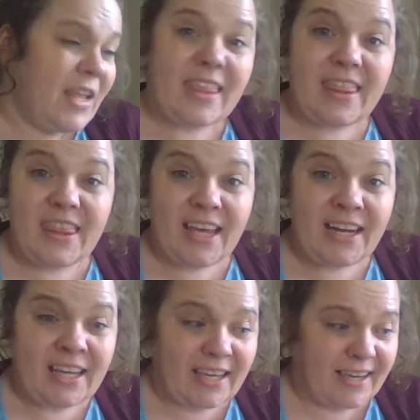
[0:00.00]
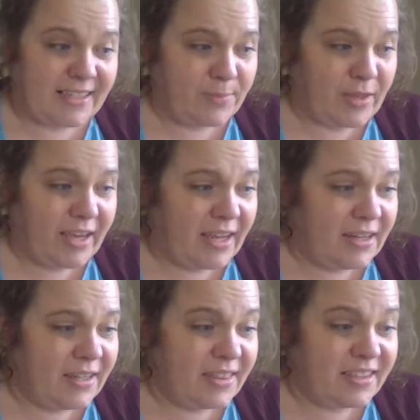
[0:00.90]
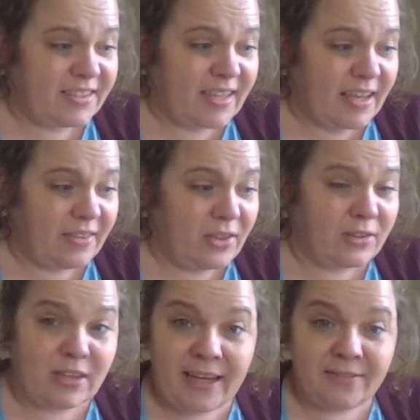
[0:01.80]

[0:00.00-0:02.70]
Then he explained the life